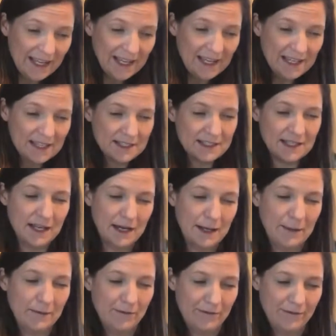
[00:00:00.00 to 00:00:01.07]
and
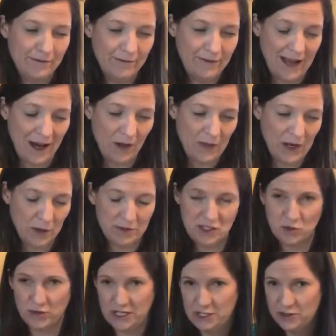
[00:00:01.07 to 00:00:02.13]
found that it was
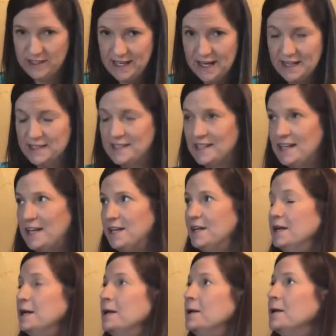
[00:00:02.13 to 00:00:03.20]
22 seconds again,
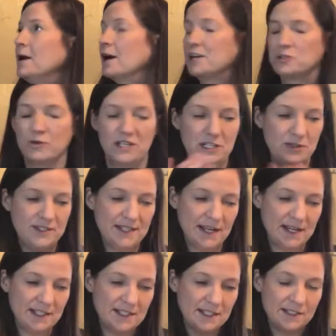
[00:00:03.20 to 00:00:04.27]
or 22
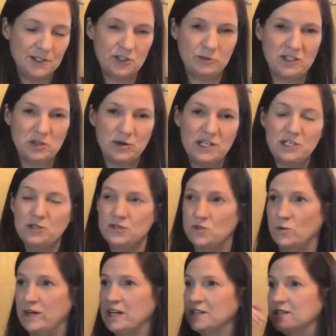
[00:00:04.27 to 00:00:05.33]

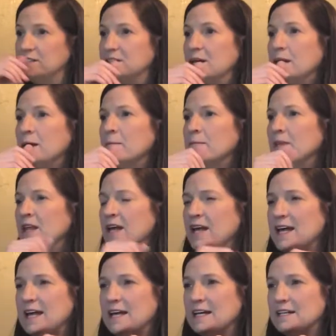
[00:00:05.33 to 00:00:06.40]
swings.
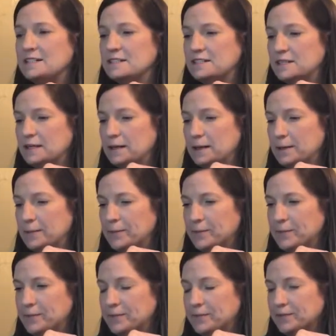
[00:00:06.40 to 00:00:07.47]
And
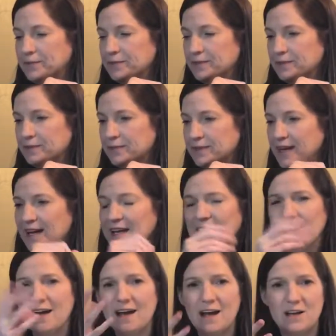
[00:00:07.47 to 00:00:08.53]

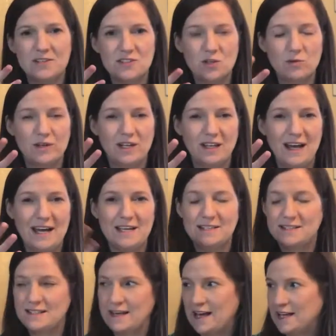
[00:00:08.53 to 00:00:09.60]
I also
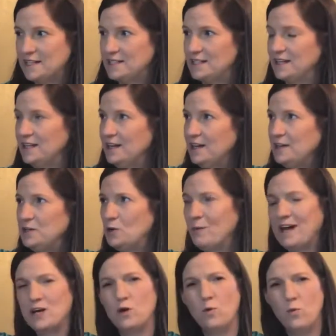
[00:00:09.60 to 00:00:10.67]
realized that no
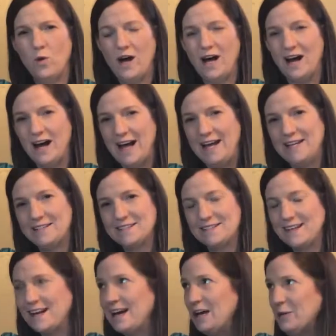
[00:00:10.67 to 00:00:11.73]
matter what height
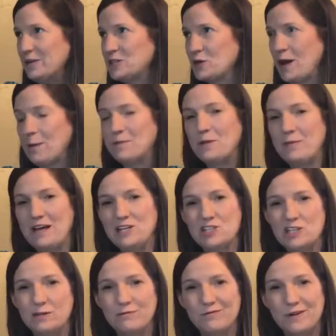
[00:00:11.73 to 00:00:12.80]
I would drop the
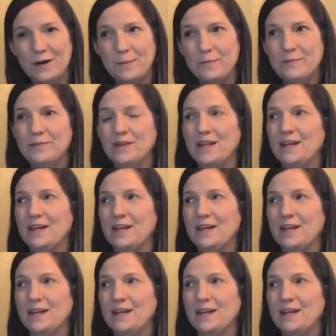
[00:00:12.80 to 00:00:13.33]
pendulum from,